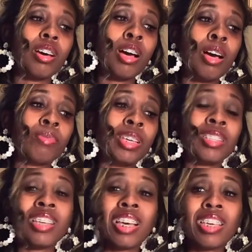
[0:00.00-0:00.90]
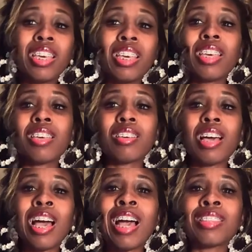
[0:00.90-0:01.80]
Um, Kentucky,
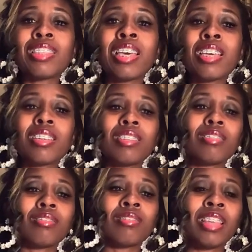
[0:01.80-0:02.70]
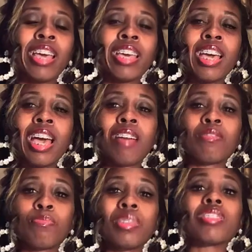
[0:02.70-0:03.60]
I think they have
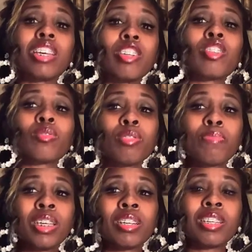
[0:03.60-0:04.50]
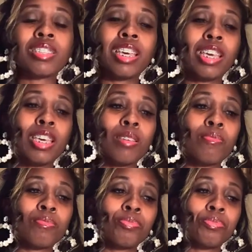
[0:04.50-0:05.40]
the potential to be a good team.